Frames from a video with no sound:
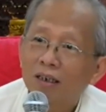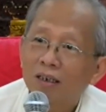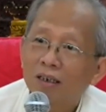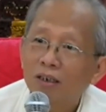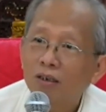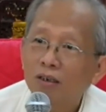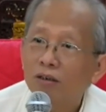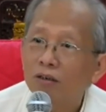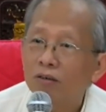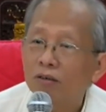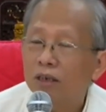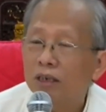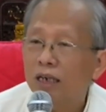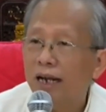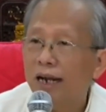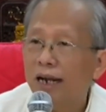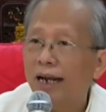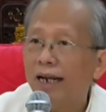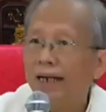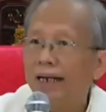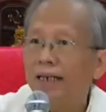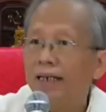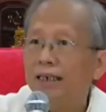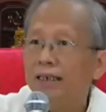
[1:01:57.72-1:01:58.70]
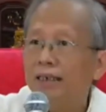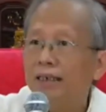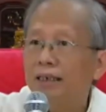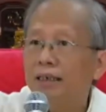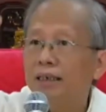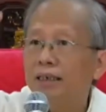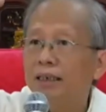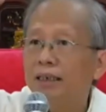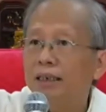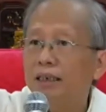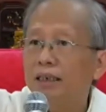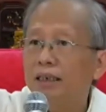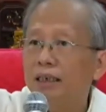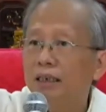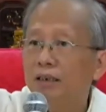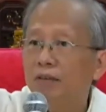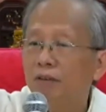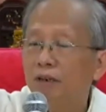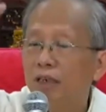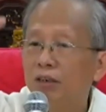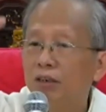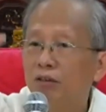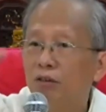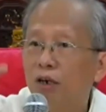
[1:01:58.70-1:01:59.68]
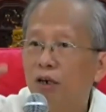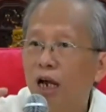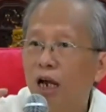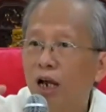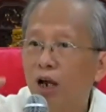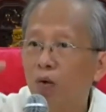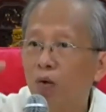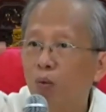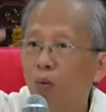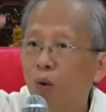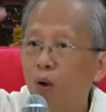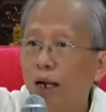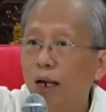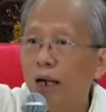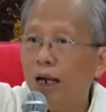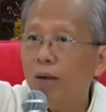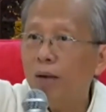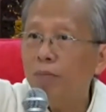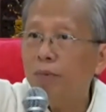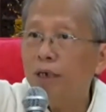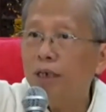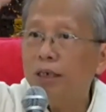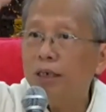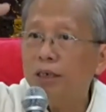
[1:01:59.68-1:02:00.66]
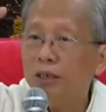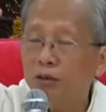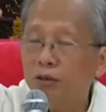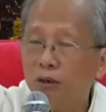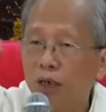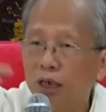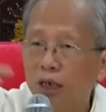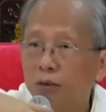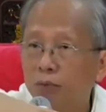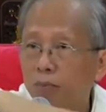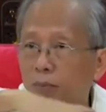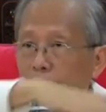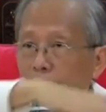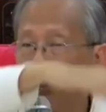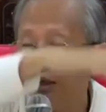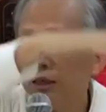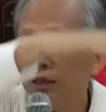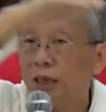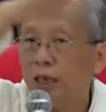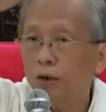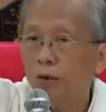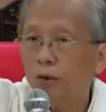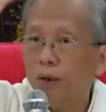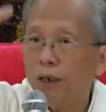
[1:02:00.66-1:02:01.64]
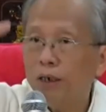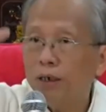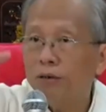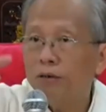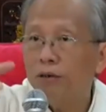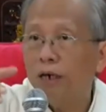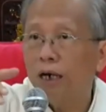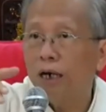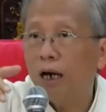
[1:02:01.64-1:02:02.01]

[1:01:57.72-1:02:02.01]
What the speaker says: So the energy, when you are aware, means you are spatial, when you